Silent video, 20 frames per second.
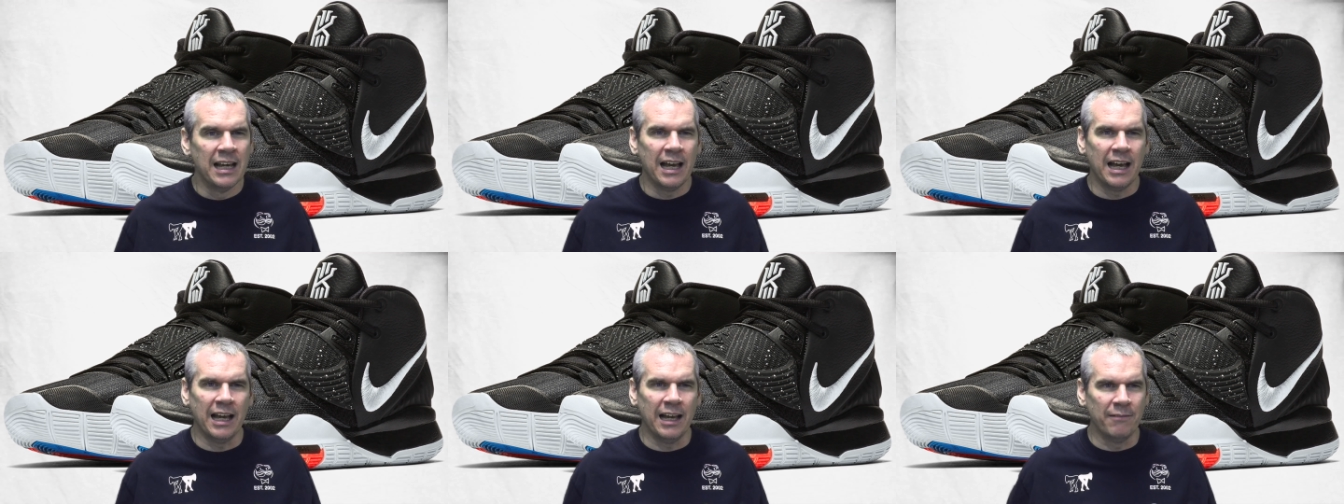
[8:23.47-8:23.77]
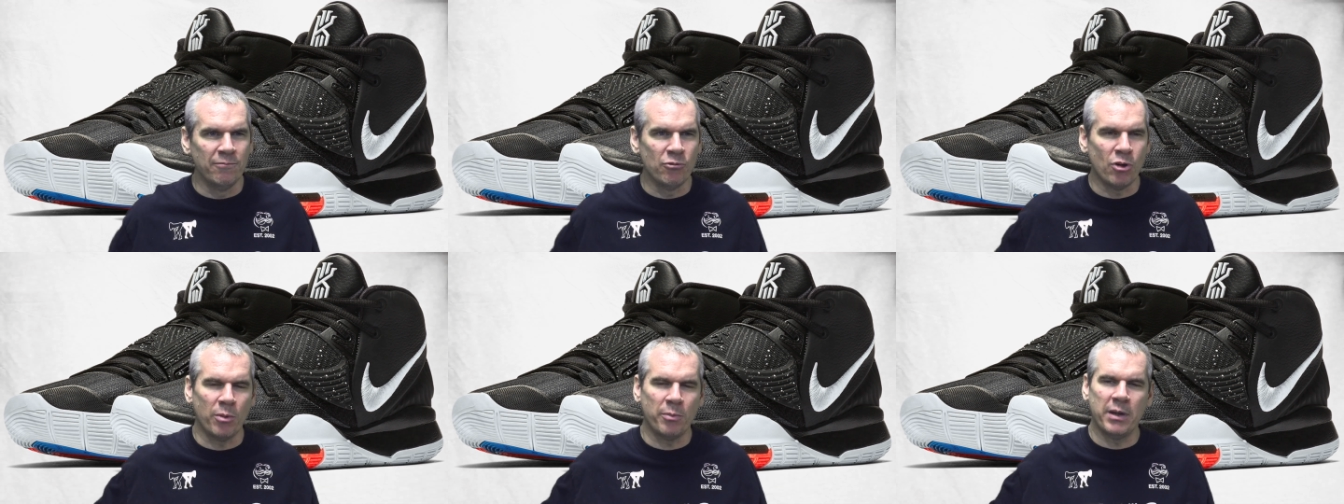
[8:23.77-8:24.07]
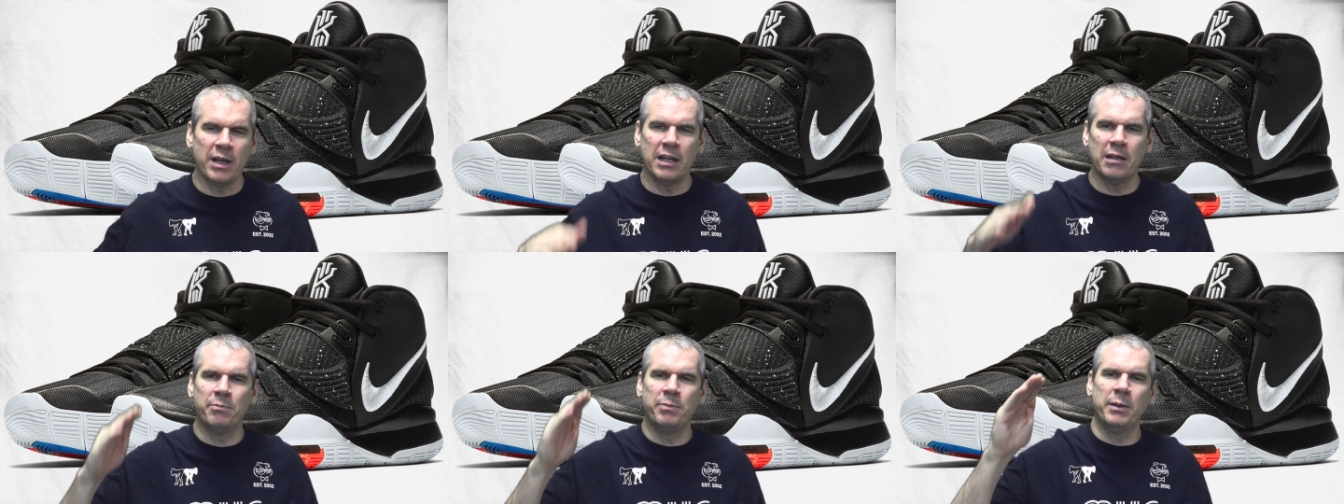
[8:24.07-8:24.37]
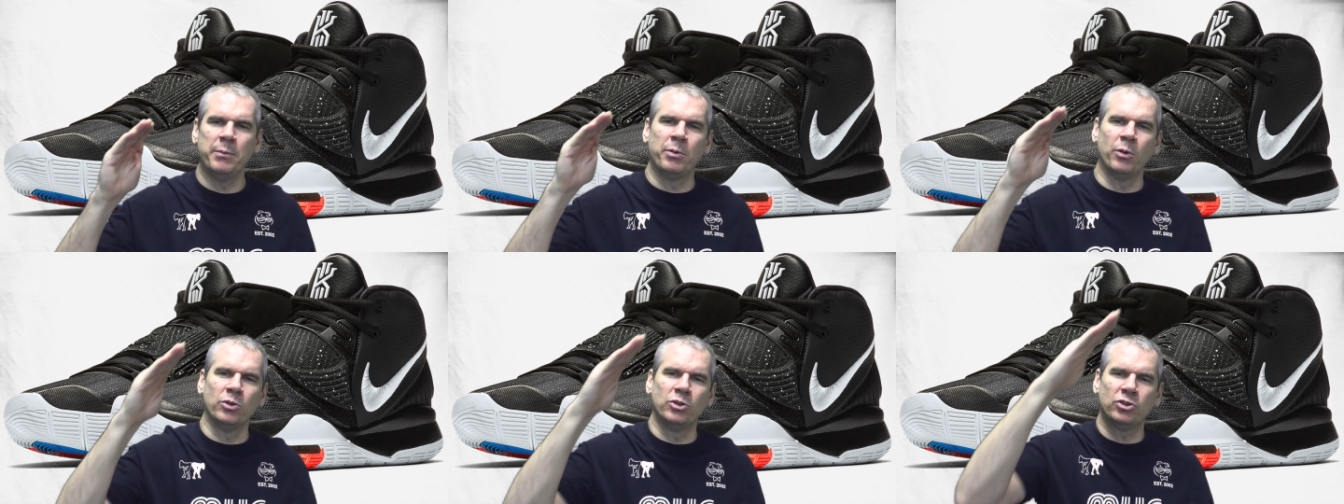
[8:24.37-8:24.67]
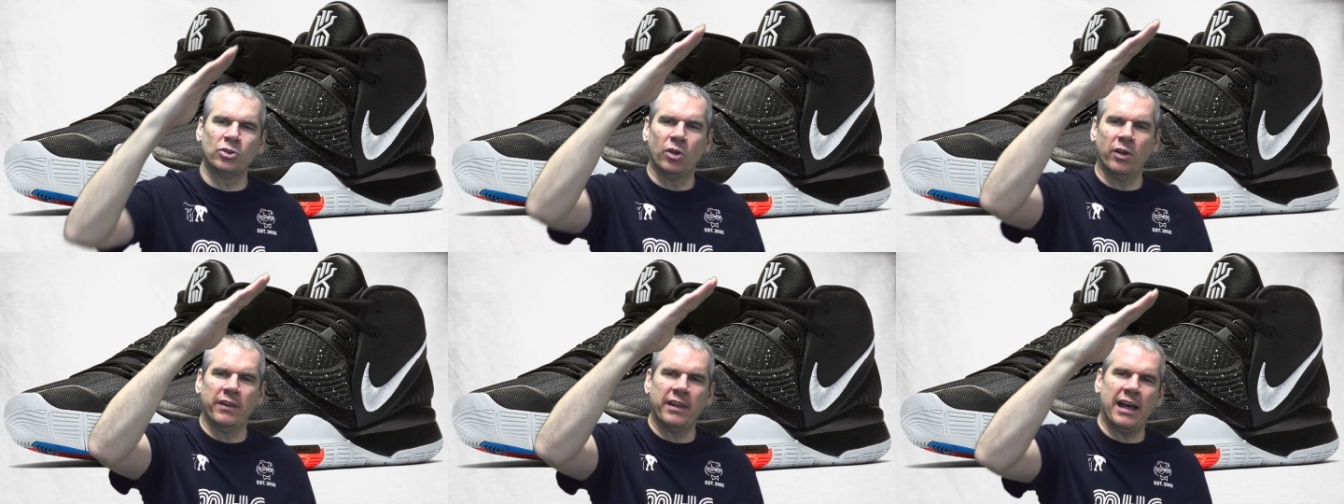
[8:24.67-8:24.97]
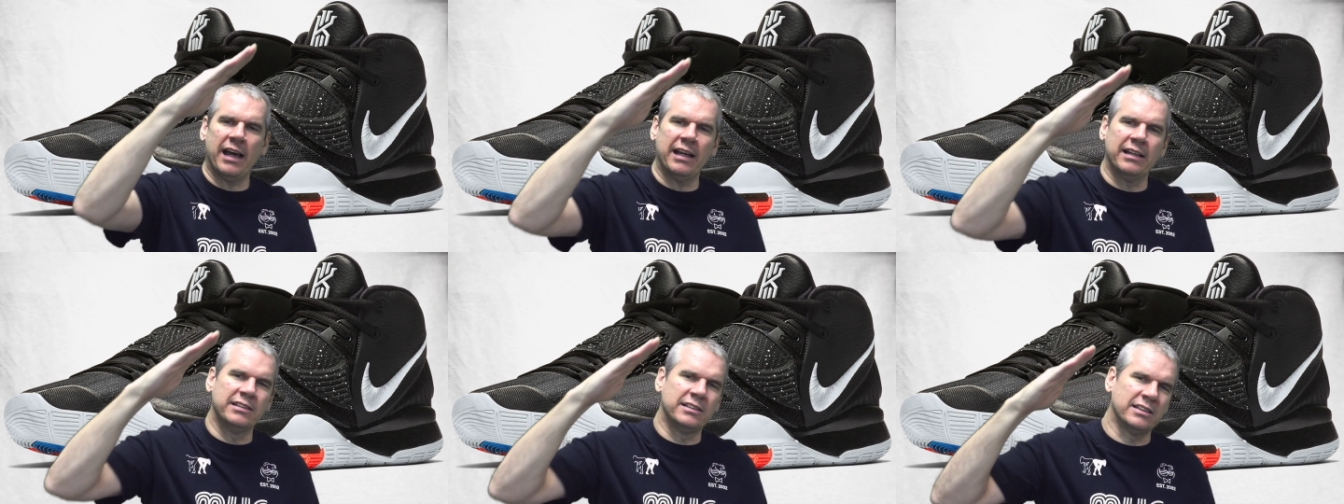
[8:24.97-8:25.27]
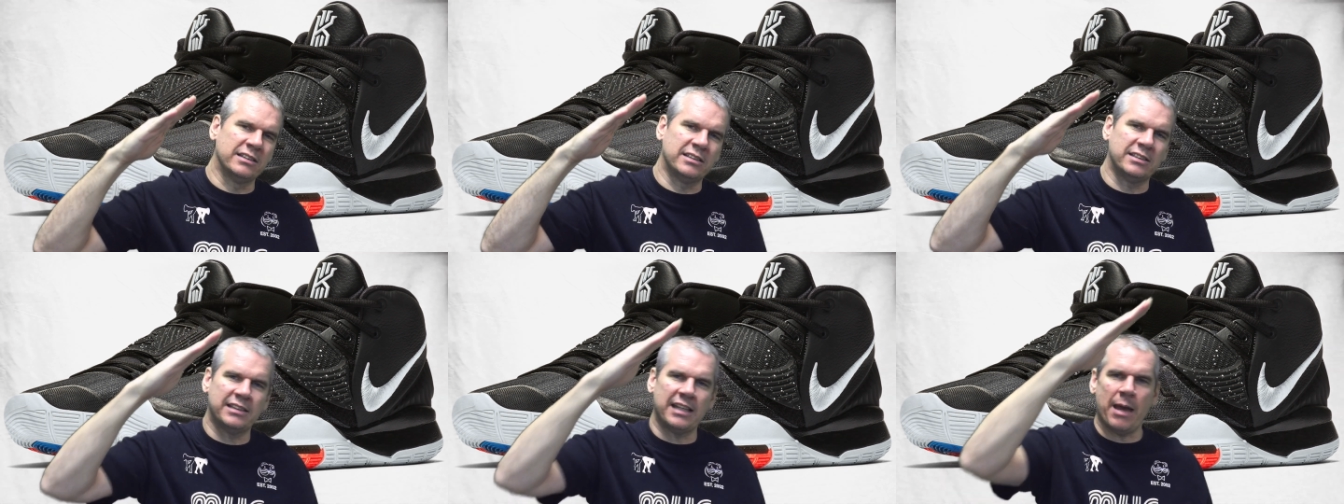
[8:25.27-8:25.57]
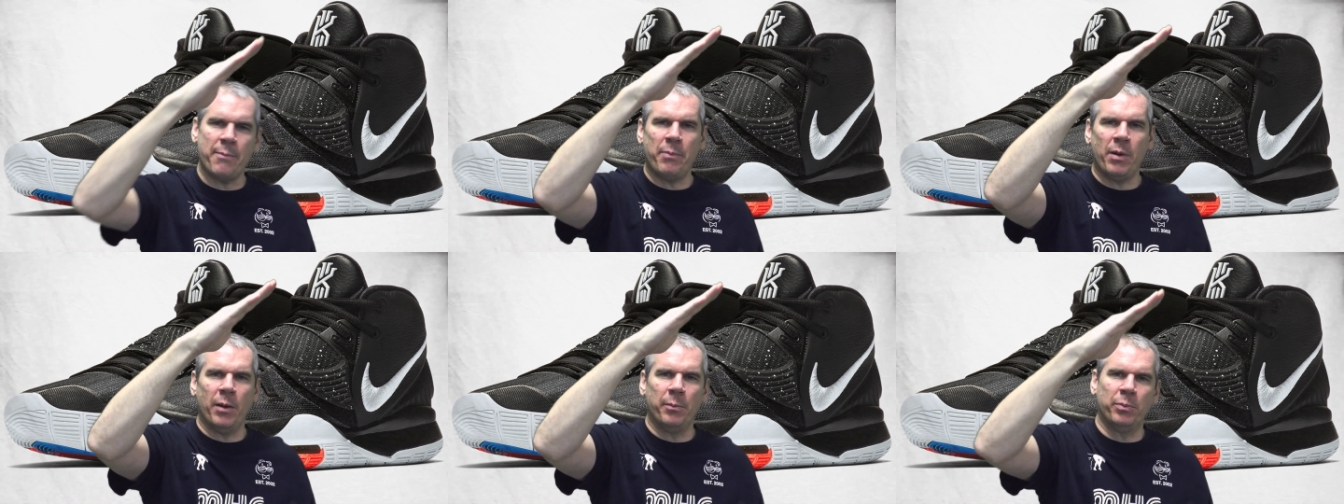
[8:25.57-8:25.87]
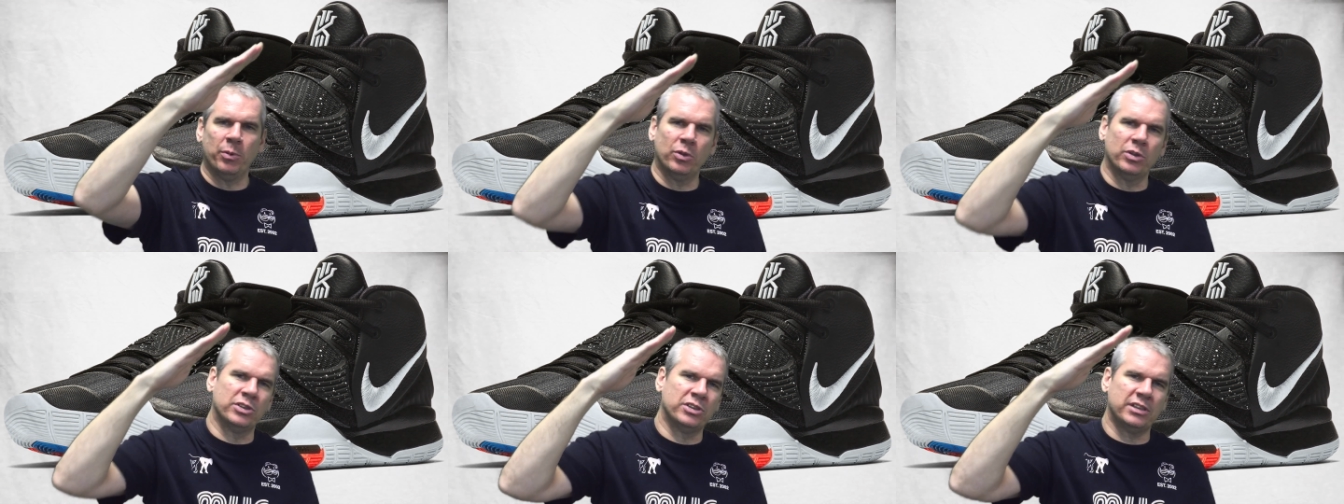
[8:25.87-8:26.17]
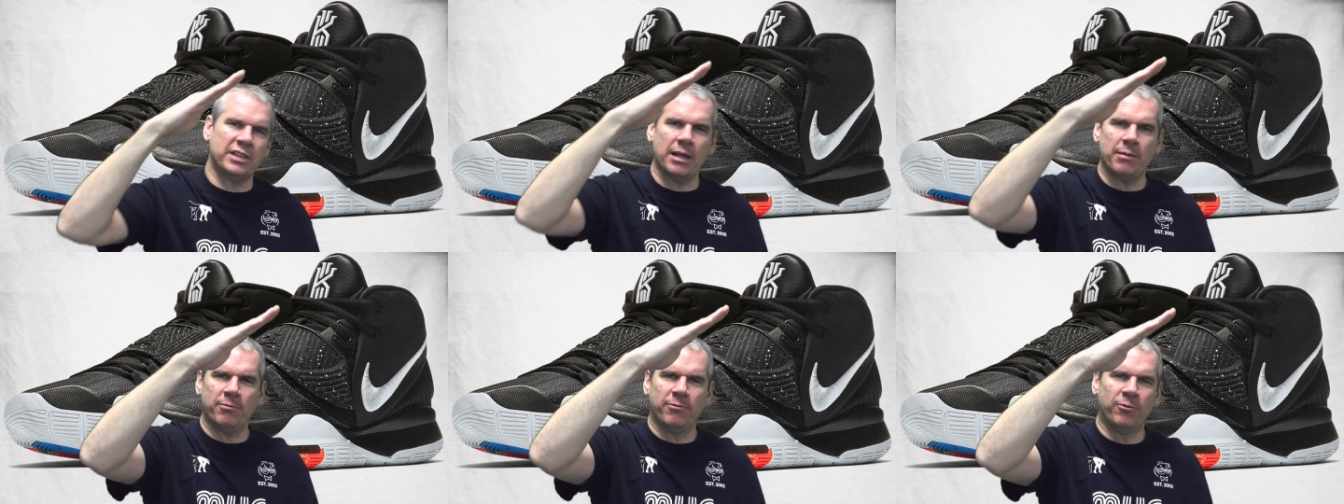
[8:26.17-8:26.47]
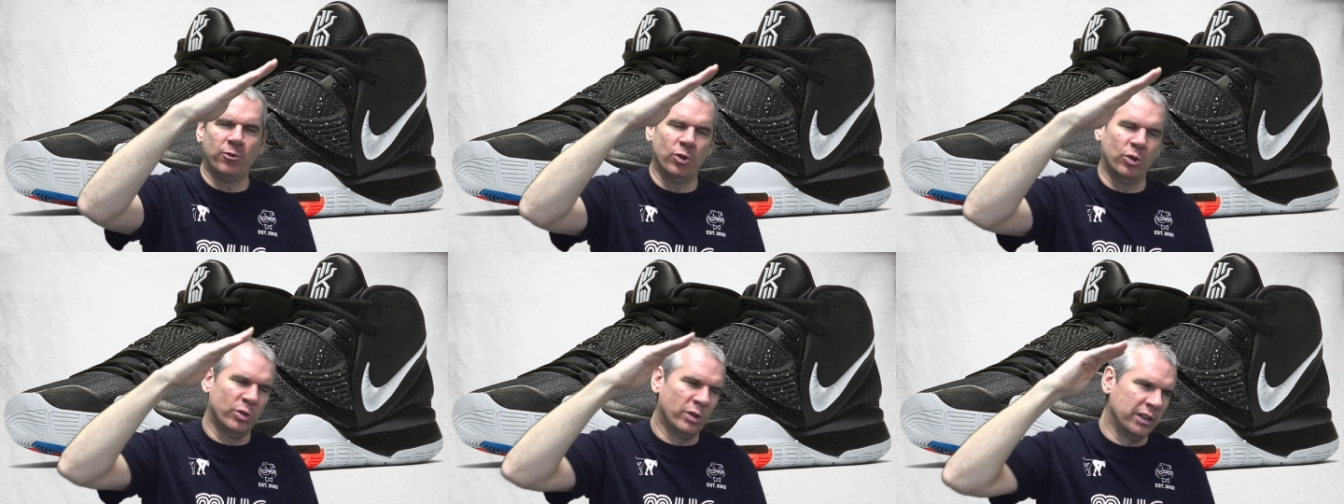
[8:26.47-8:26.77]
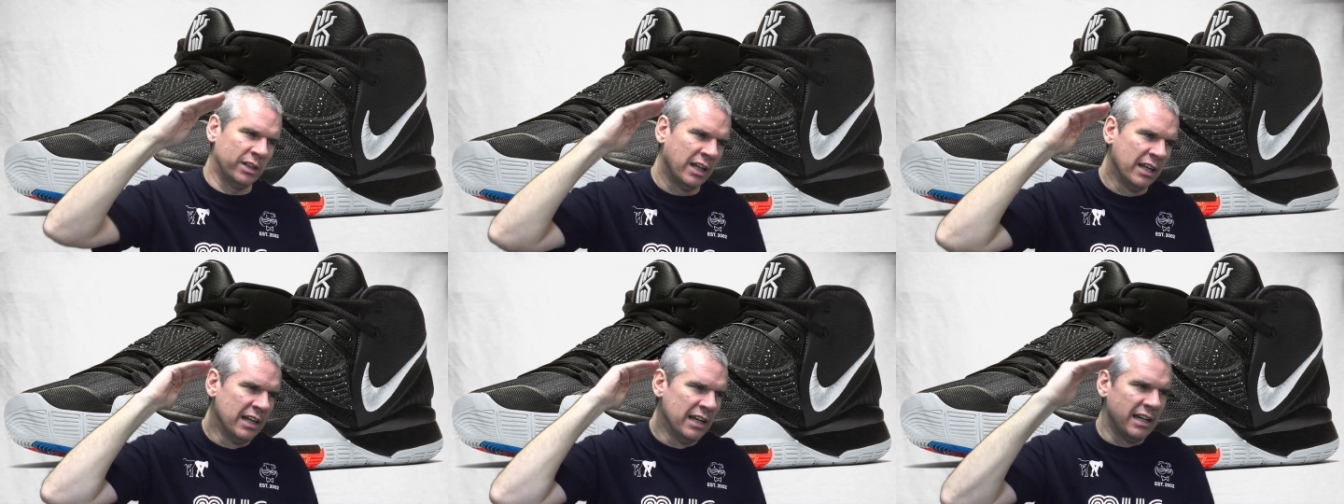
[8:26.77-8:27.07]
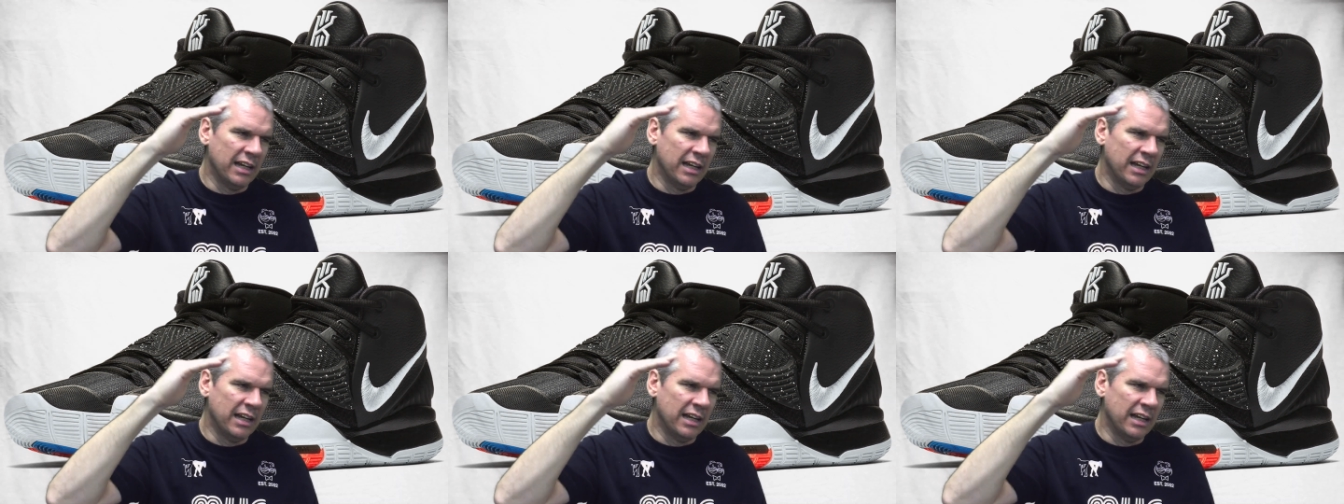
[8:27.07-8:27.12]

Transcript: Um, uh, not many people saw that as a step up or a step forward.